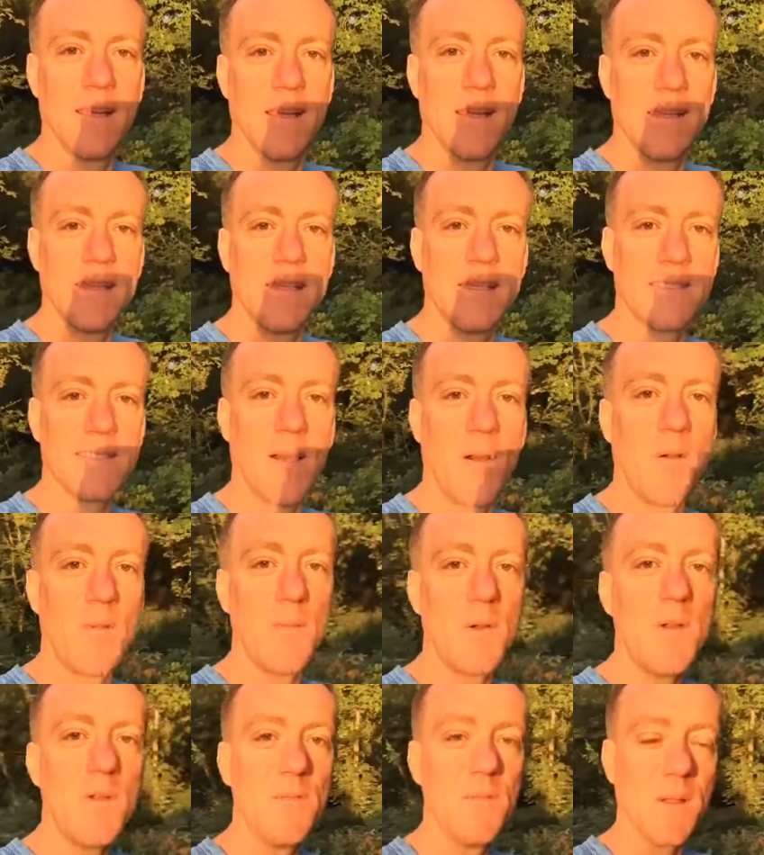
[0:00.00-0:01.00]
this whole
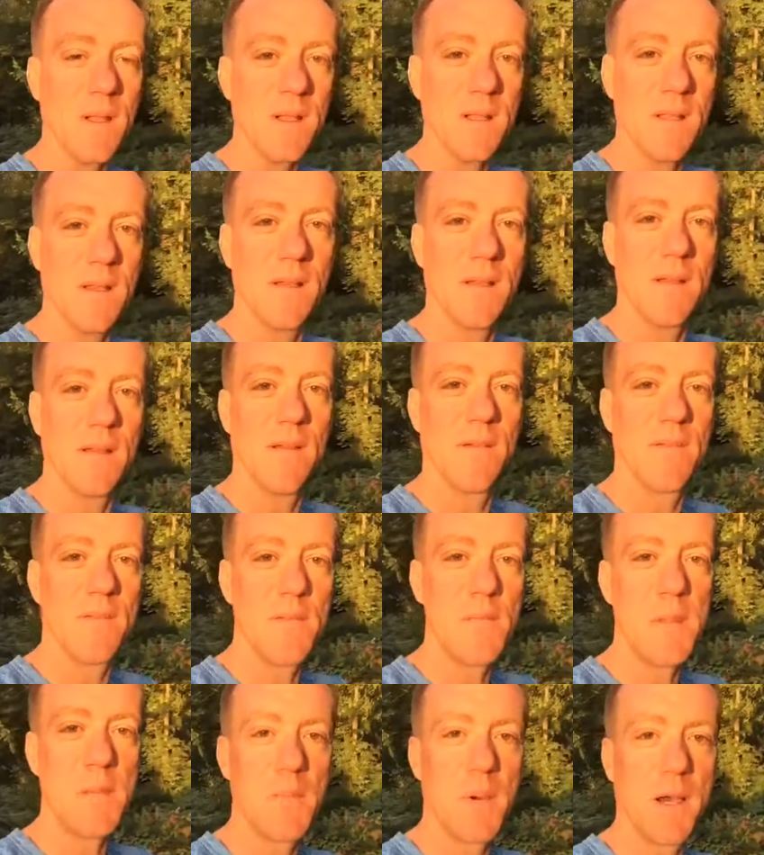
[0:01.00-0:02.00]
movement. For
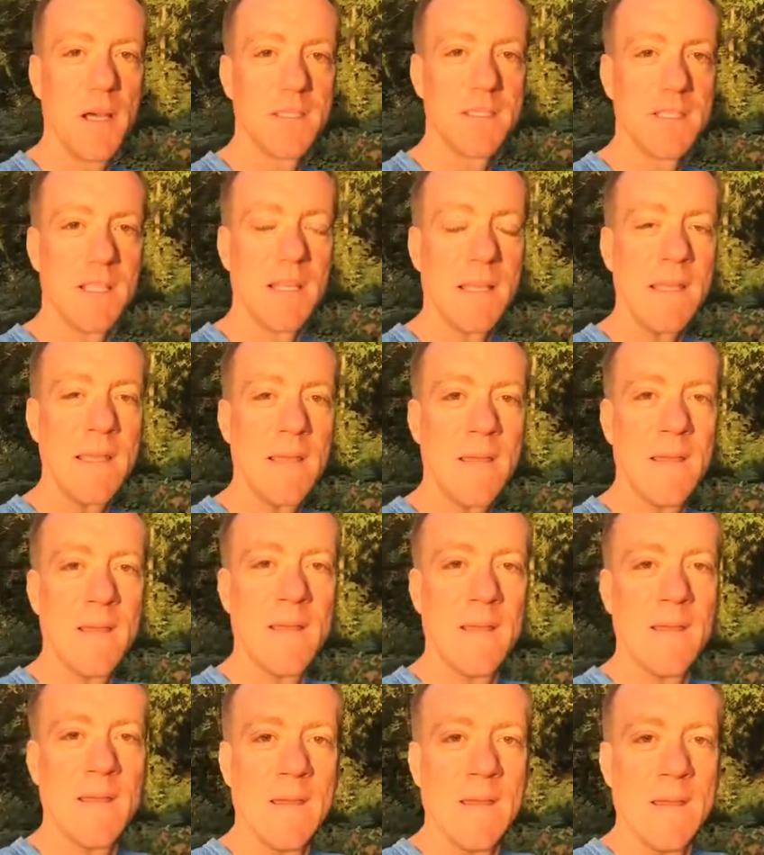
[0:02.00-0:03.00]
me personally,
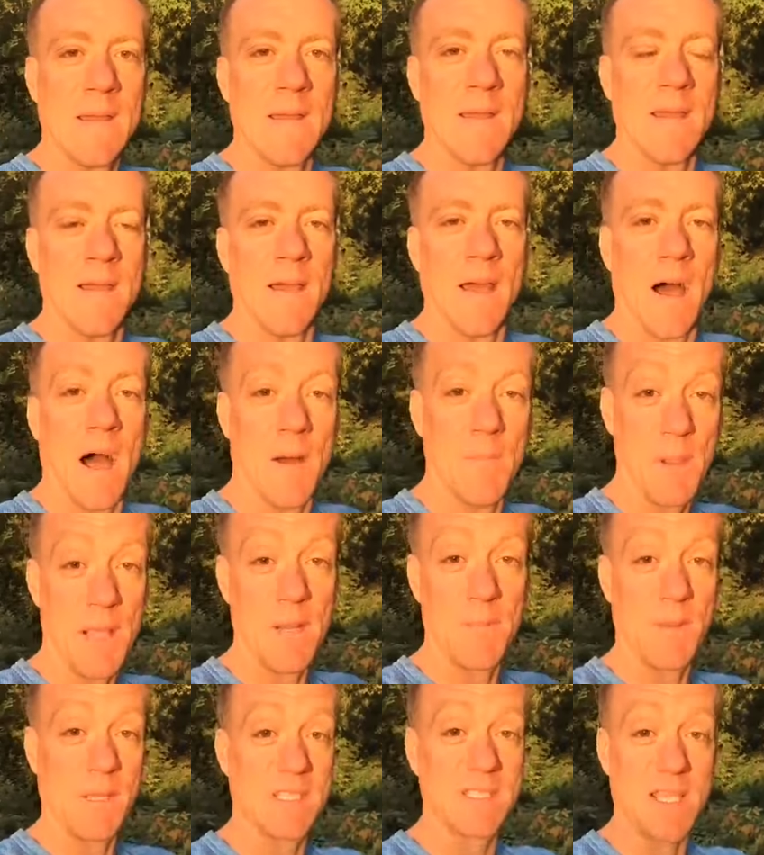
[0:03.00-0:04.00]
I made a
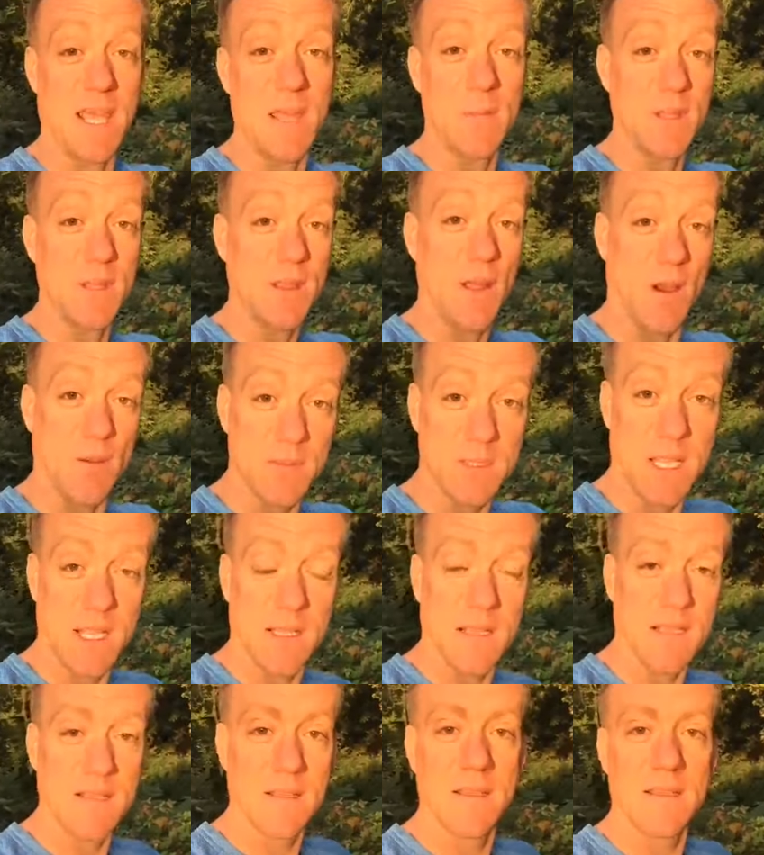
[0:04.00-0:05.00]
big statement that I was going
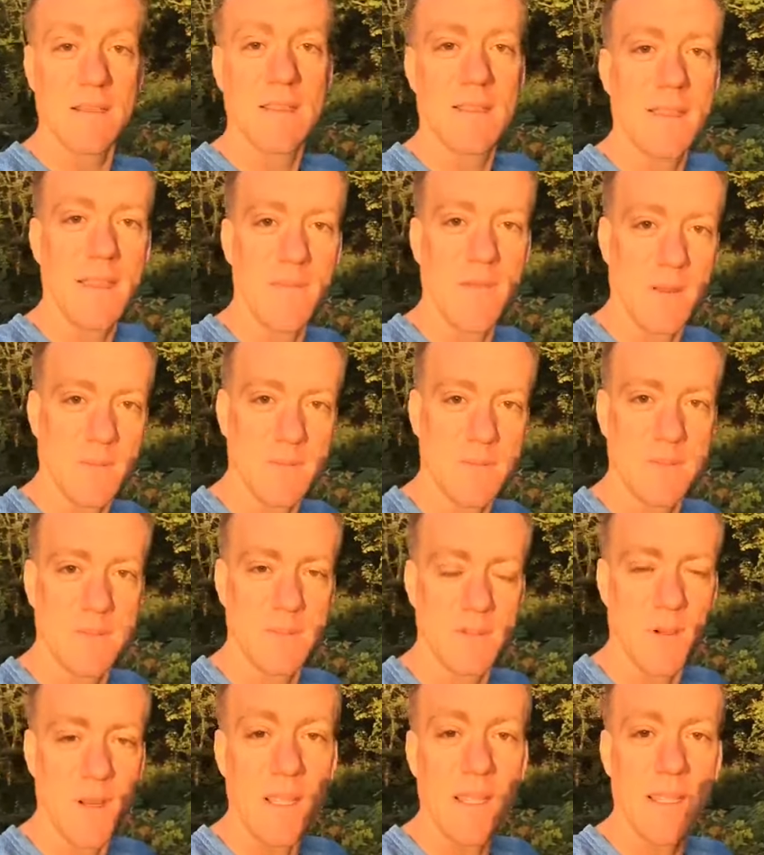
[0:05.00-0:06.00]
to give up
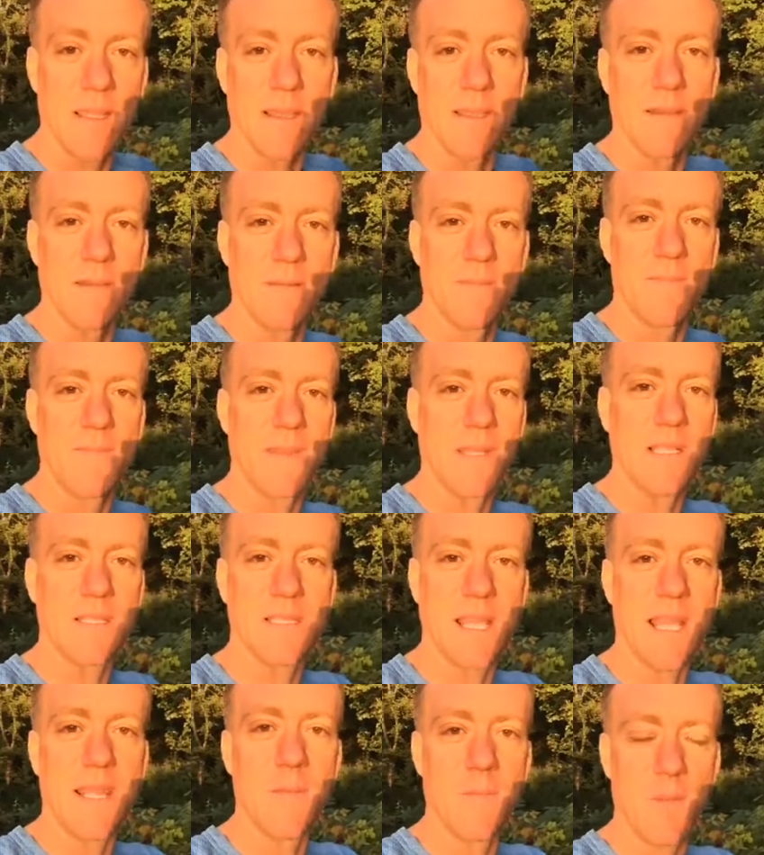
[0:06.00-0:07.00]
drink and
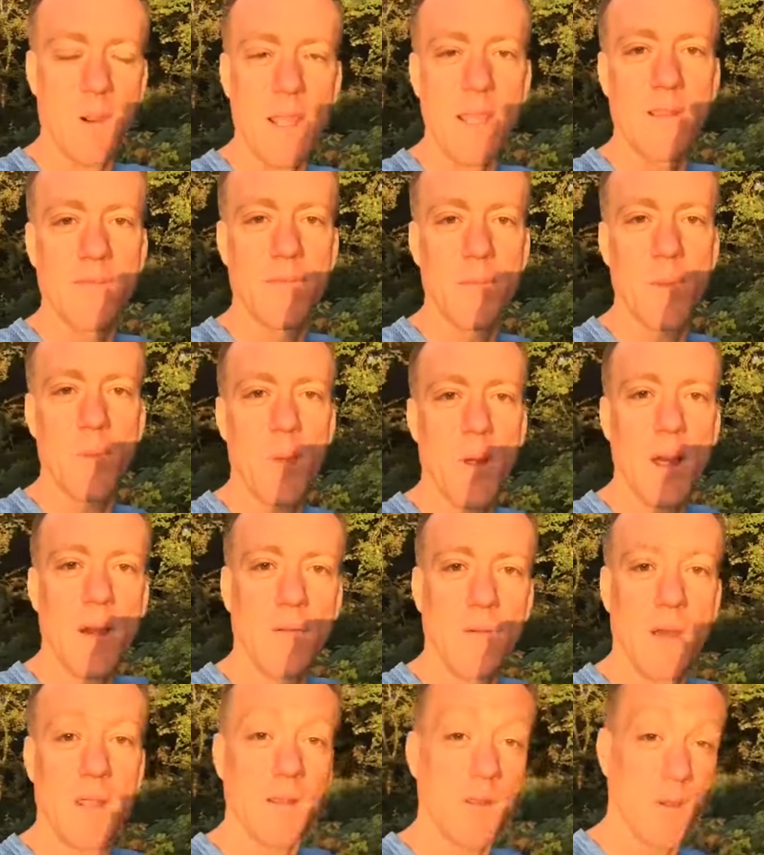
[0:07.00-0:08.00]
take a break from a
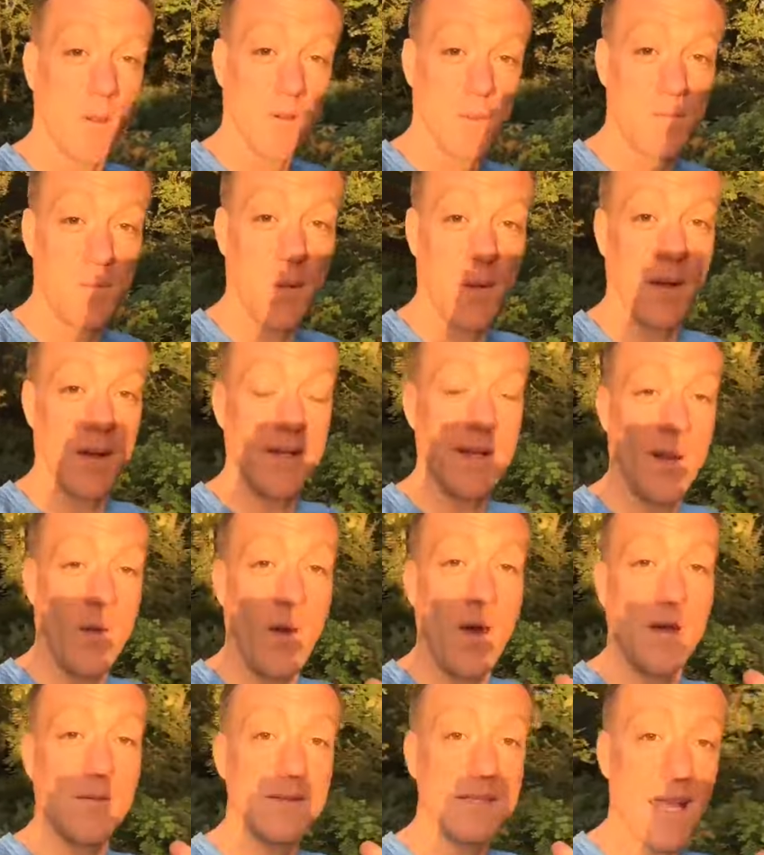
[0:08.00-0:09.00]
while. And of course, you know,
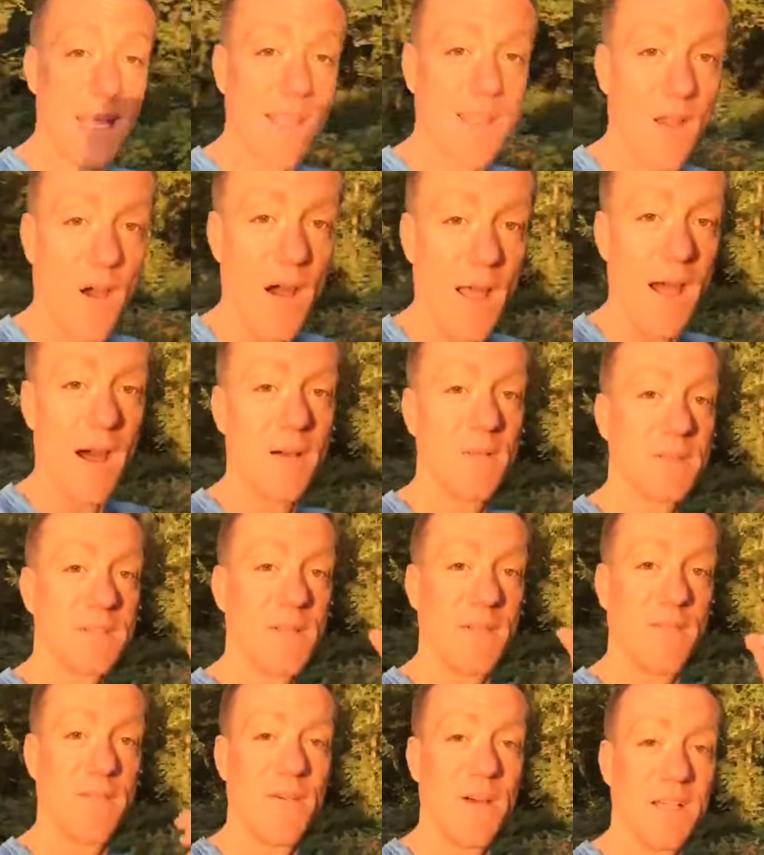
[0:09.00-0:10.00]
I was that guy. I was the
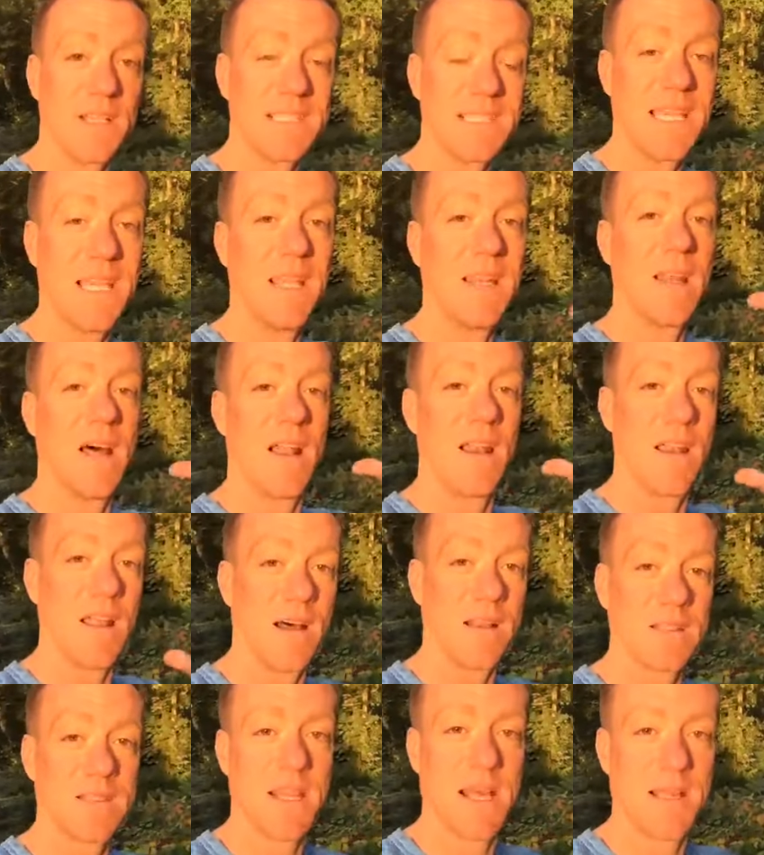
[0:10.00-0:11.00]
first in,
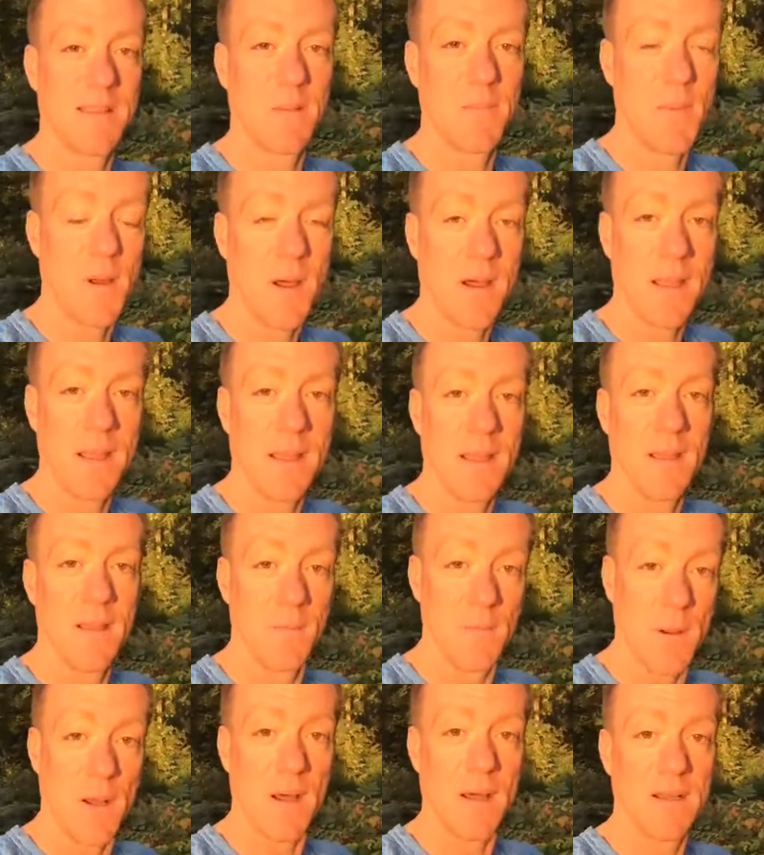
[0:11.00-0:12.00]
last out the
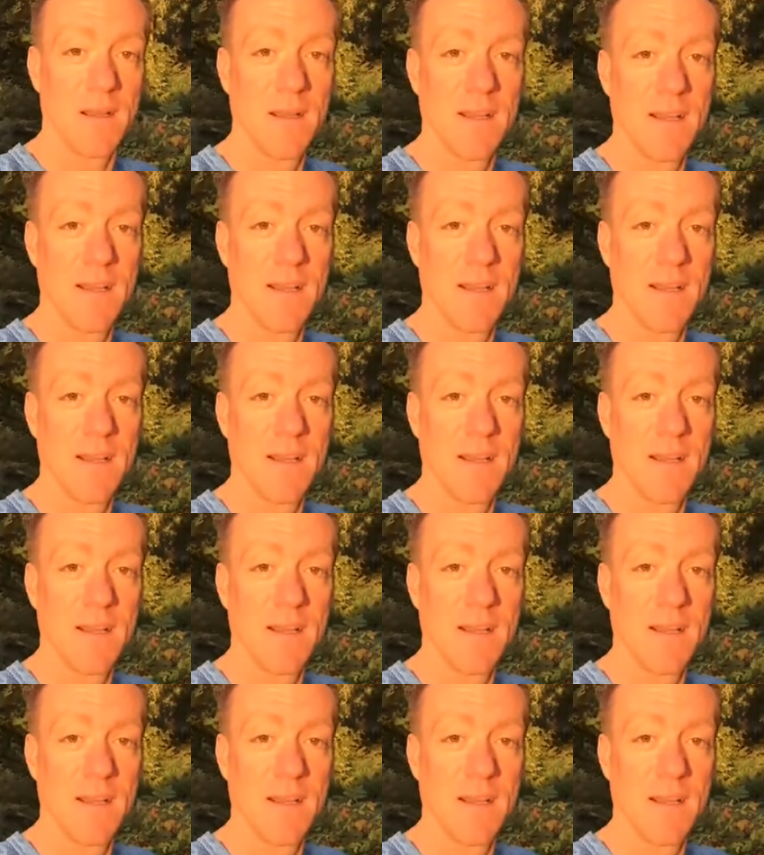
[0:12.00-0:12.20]
bar